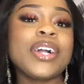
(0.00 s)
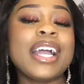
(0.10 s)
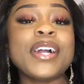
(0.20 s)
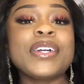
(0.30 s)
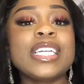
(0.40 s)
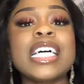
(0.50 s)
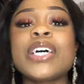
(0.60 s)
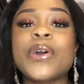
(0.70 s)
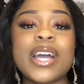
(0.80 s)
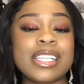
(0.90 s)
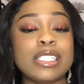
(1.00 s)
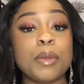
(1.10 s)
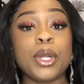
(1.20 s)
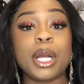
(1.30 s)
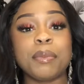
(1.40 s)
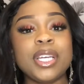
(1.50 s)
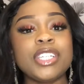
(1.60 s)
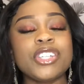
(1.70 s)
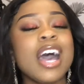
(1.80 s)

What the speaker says: area or at a similar beach,